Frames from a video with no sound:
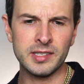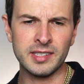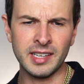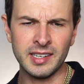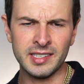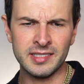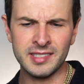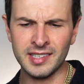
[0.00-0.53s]
Her
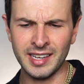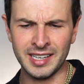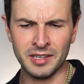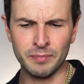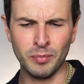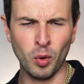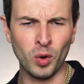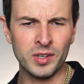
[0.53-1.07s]
skin is
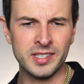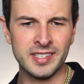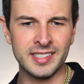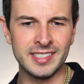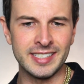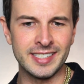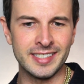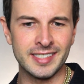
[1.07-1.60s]
like
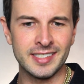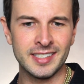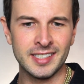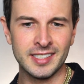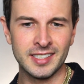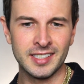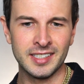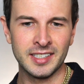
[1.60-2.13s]
porcelain.
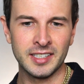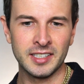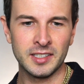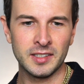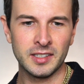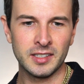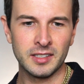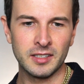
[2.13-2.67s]

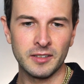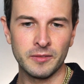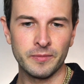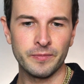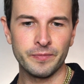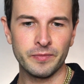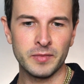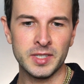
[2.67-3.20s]

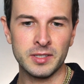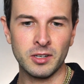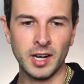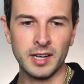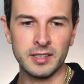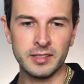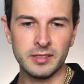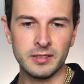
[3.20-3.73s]
Ms.
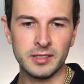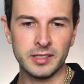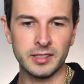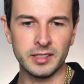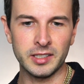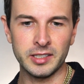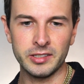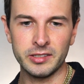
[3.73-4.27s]
Crocker, you're
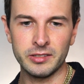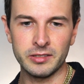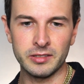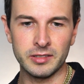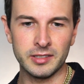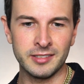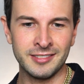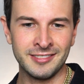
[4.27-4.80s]
looking
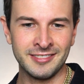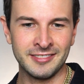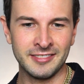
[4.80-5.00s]
good.